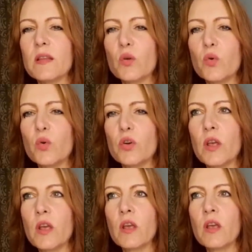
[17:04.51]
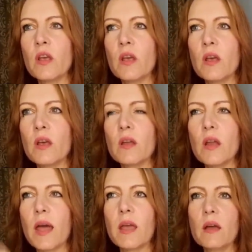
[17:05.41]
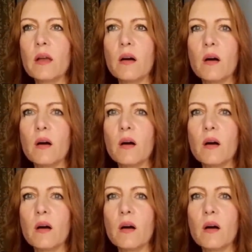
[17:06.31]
and they could, like,